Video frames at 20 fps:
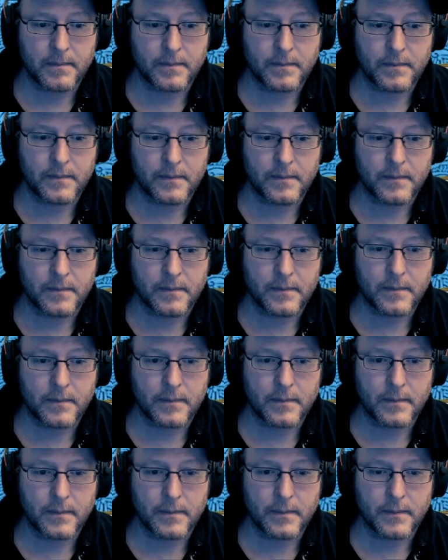
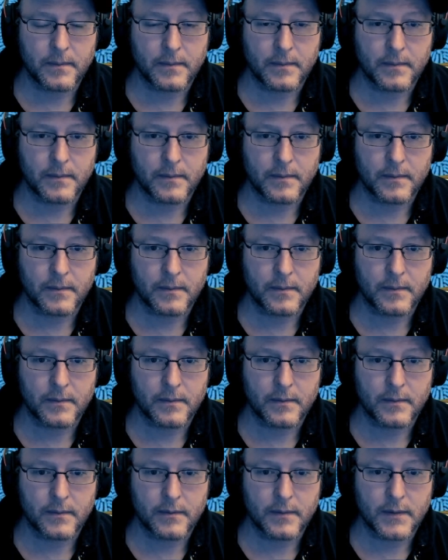
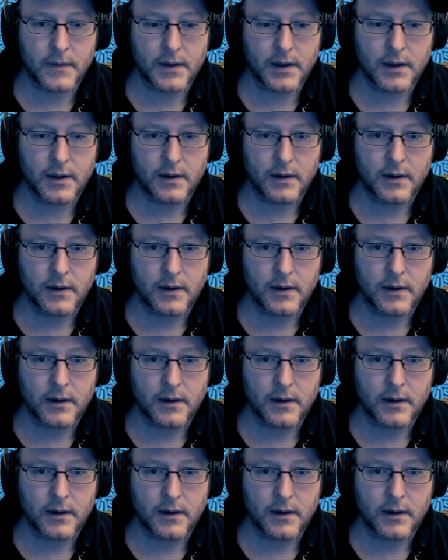No one is speaking in this clip.